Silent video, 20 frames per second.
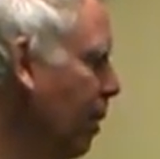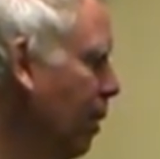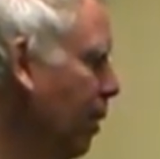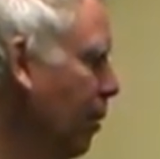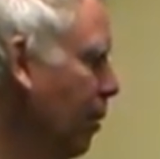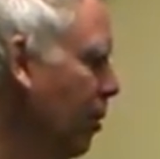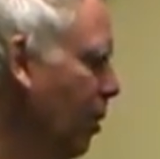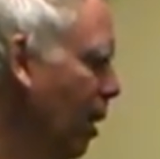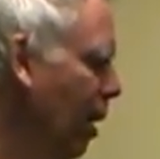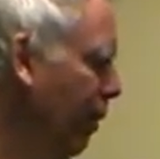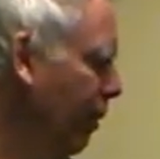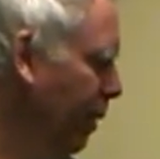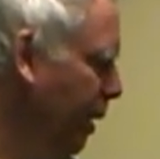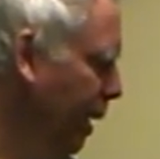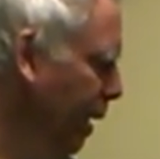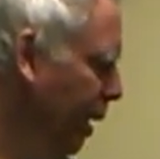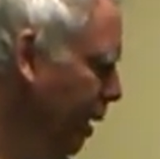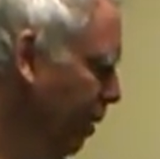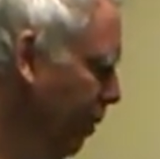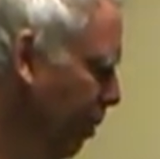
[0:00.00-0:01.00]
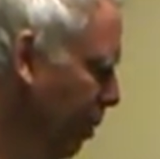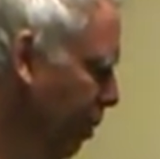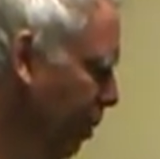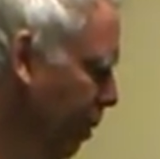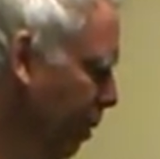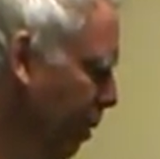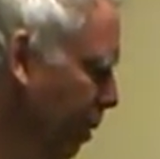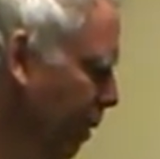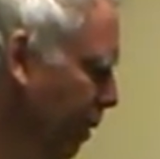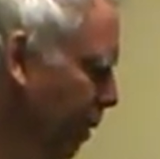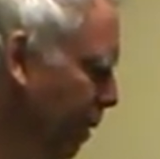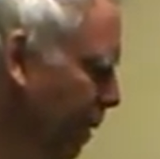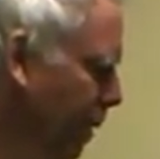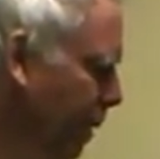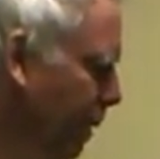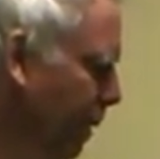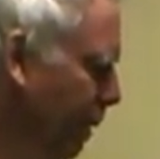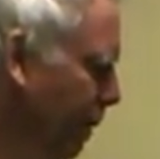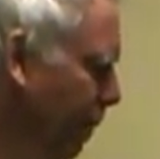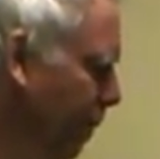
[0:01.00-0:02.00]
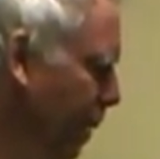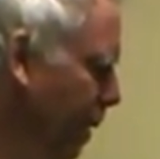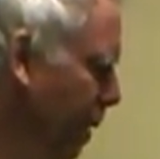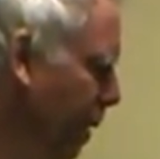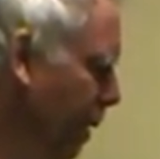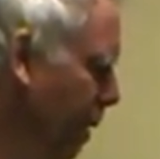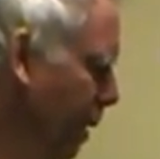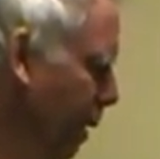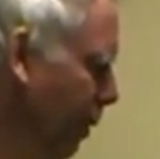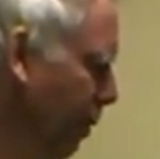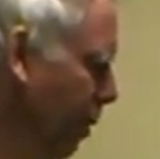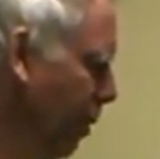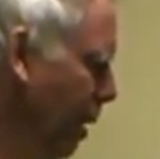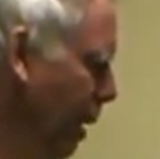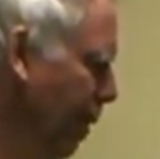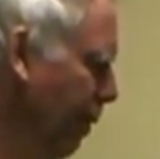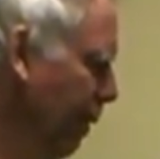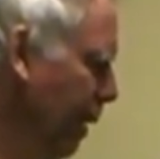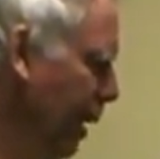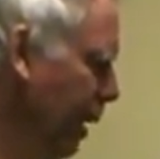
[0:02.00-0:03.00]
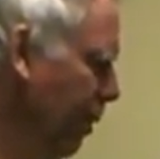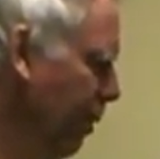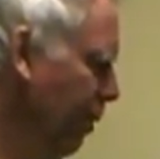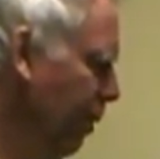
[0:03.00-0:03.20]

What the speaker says: the soft hand rule. If you have an ace